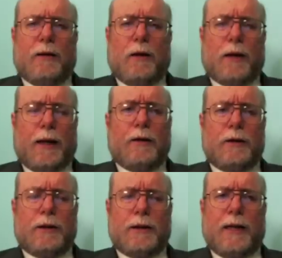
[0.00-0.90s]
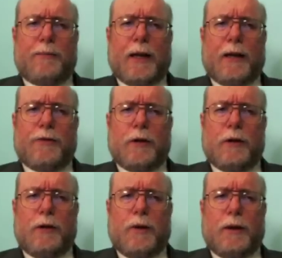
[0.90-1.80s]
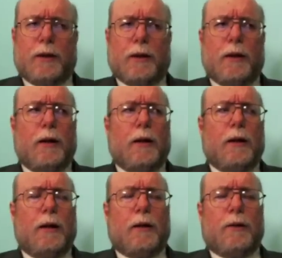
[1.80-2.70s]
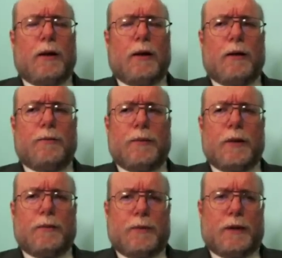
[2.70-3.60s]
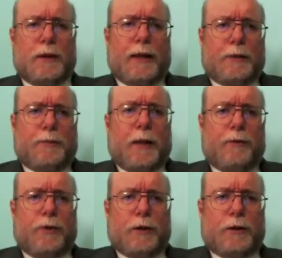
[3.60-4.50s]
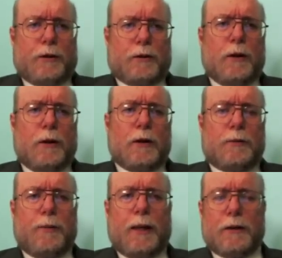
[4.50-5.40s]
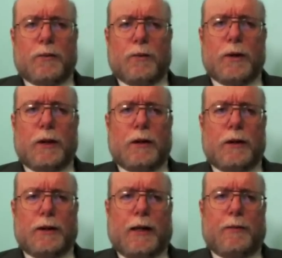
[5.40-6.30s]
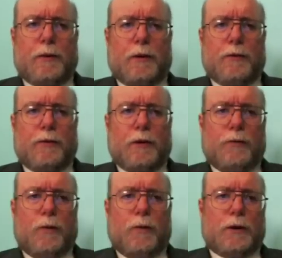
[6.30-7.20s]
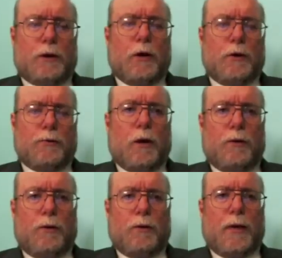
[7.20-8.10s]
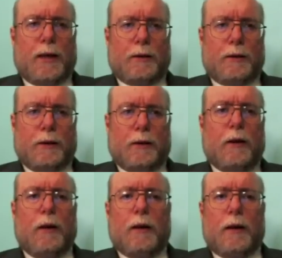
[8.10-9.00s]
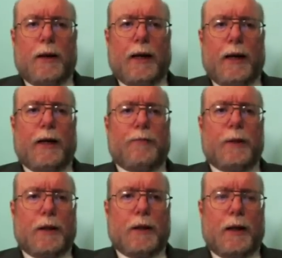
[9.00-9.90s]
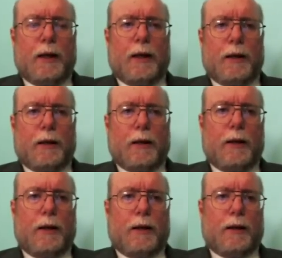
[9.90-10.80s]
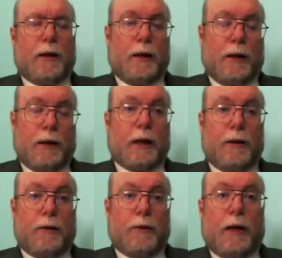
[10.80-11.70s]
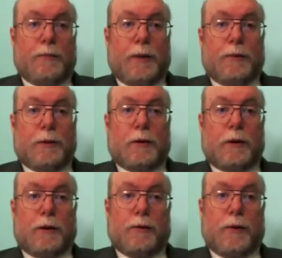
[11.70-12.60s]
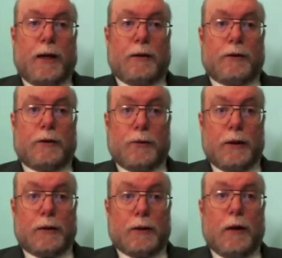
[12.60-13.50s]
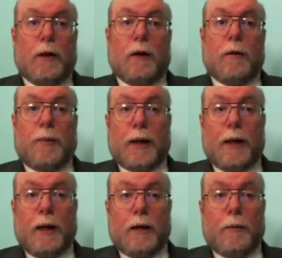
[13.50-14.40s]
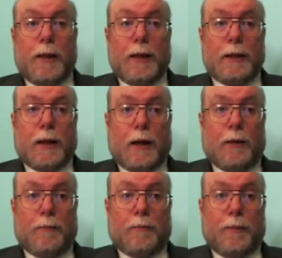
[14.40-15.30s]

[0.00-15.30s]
that long. It could snap back fairly quickly. You know, um, take Spain, for instance. Spain is a really good example of, of what's gone wrong with policy. They have been cutting and cutting and cutting. And yeah, you're right. People were starting to riot in the streets. But in the meantime,